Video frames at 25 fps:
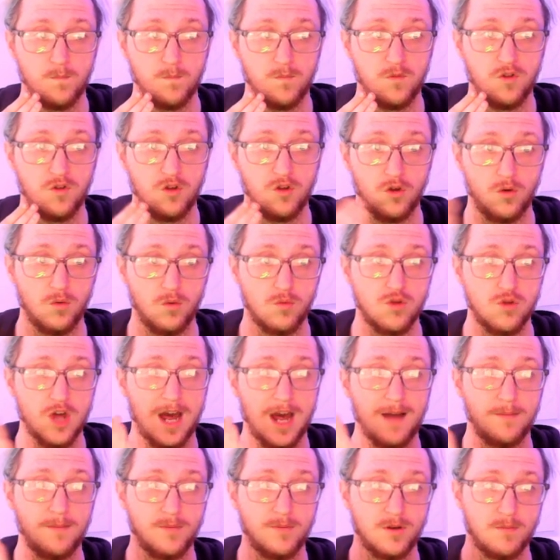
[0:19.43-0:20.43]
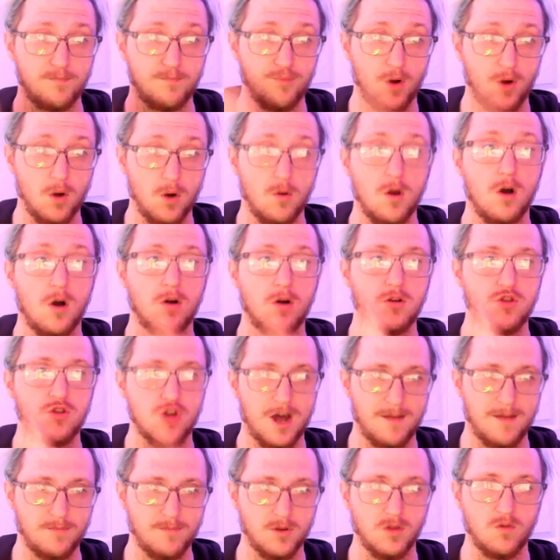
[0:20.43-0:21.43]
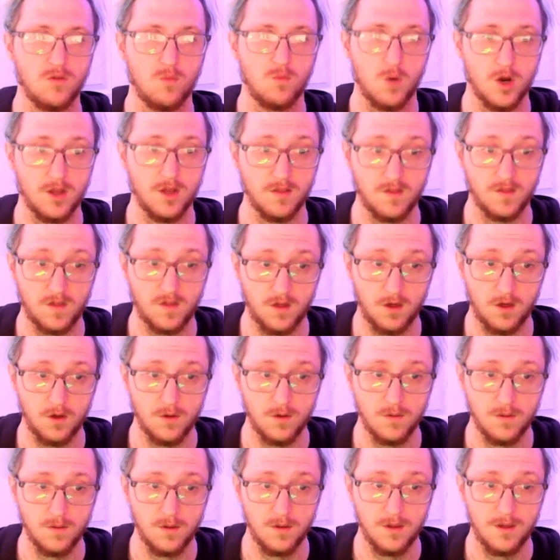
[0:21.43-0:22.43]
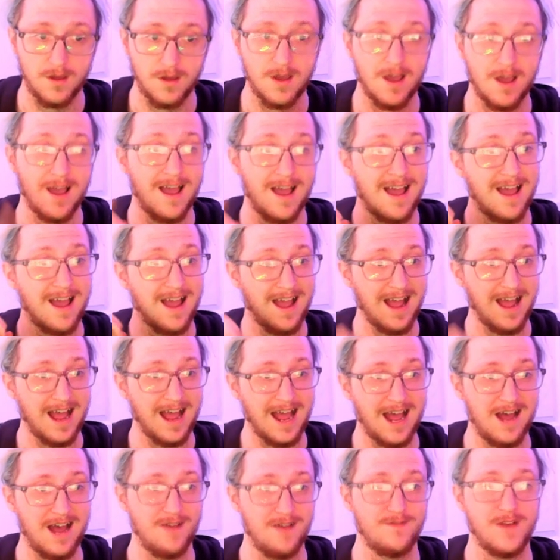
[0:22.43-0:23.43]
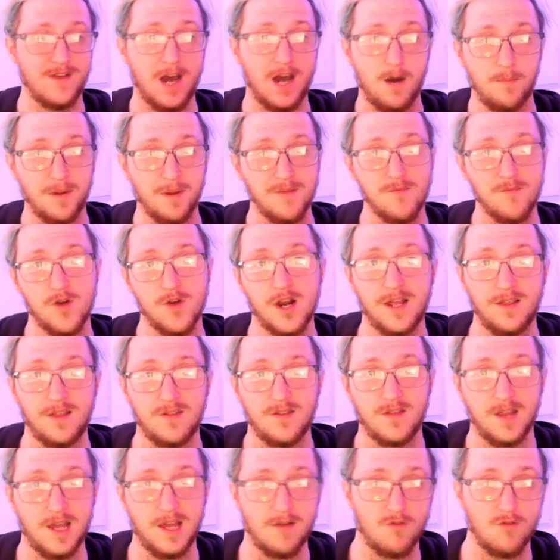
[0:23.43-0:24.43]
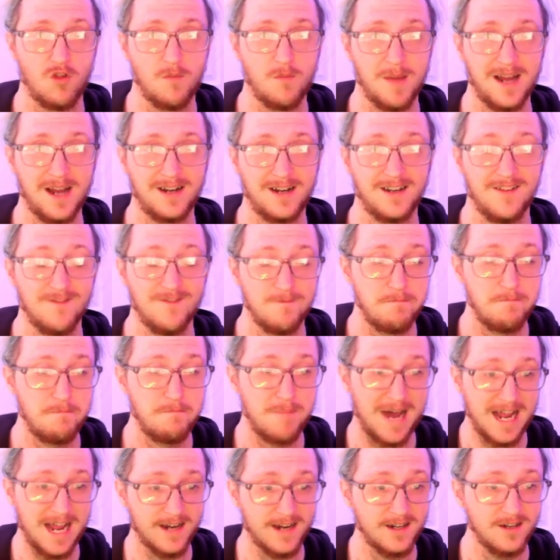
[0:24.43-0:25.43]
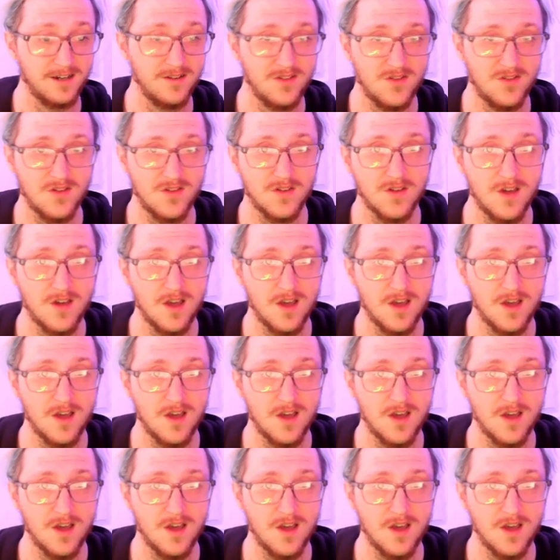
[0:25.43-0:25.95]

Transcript: to chap prologue chapters 1 and 2 have now been released to their respective backers.